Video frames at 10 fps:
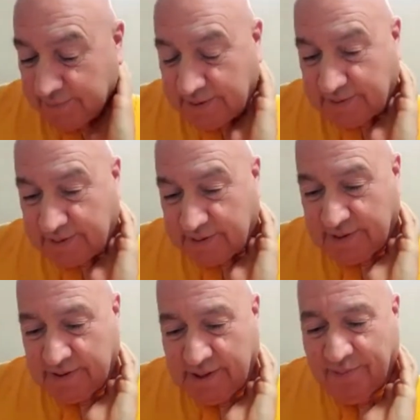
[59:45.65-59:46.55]
It's
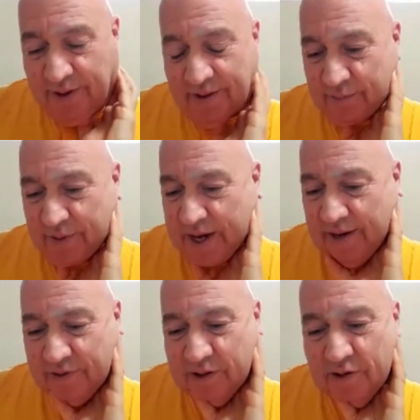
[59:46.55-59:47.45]
something that we
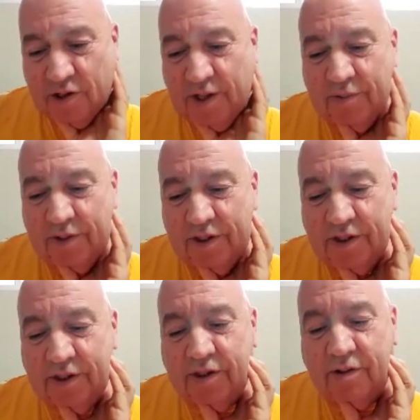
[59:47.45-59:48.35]
have to try to
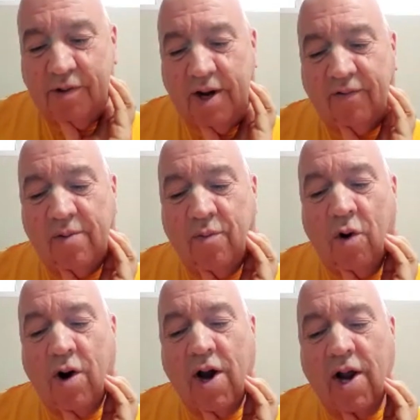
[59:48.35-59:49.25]
adjust to every
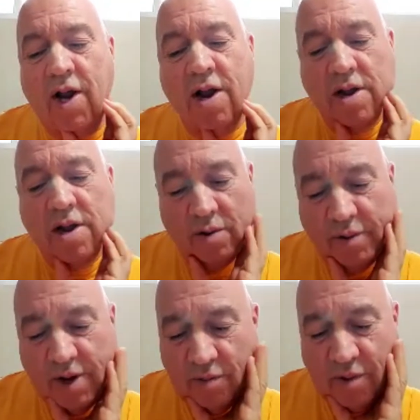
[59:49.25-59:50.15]
morning when
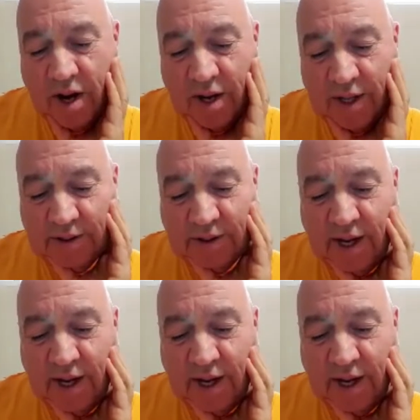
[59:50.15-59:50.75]
we rise.